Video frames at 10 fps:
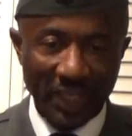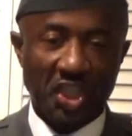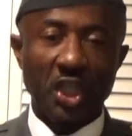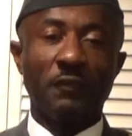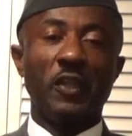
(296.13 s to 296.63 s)

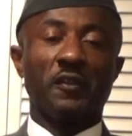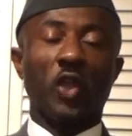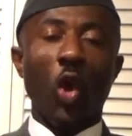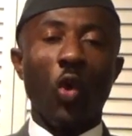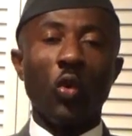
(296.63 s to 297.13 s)
we achieve
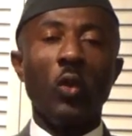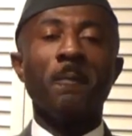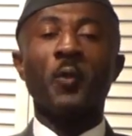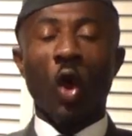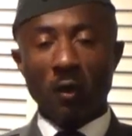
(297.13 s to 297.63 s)
this
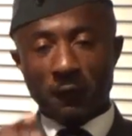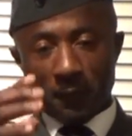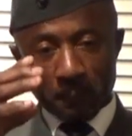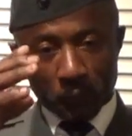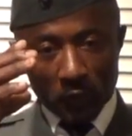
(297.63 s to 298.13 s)
goal
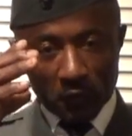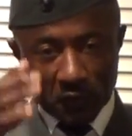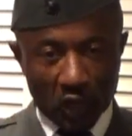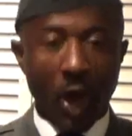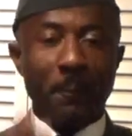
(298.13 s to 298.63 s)
of
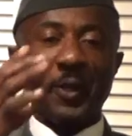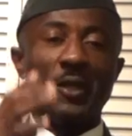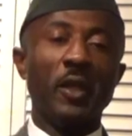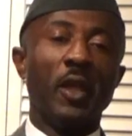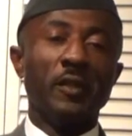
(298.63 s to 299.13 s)

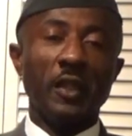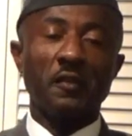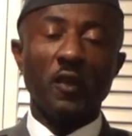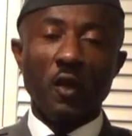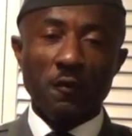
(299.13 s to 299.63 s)
stopping
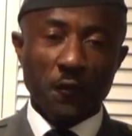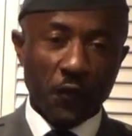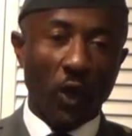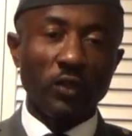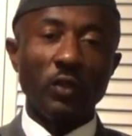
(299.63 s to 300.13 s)
this
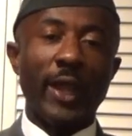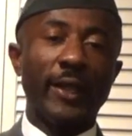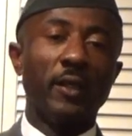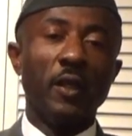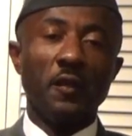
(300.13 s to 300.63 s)

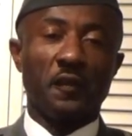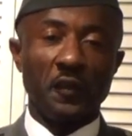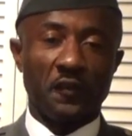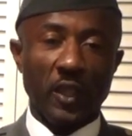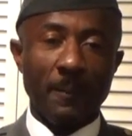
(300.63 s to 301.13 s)
fraudulent
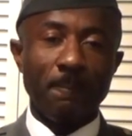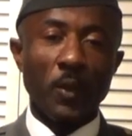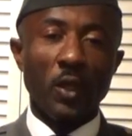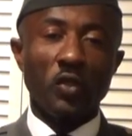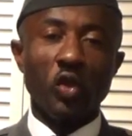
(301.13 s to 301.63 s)

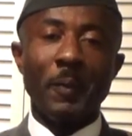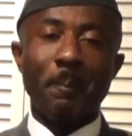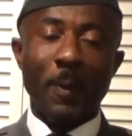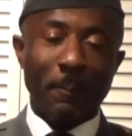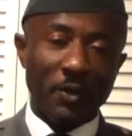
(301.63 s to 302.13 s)
system
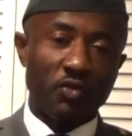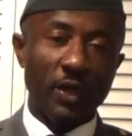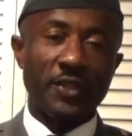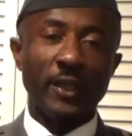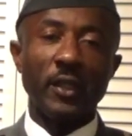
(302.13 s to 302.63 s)
to be
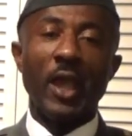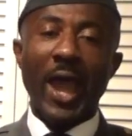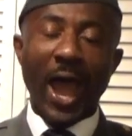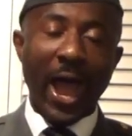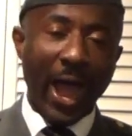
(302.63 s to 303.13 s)
perpetrated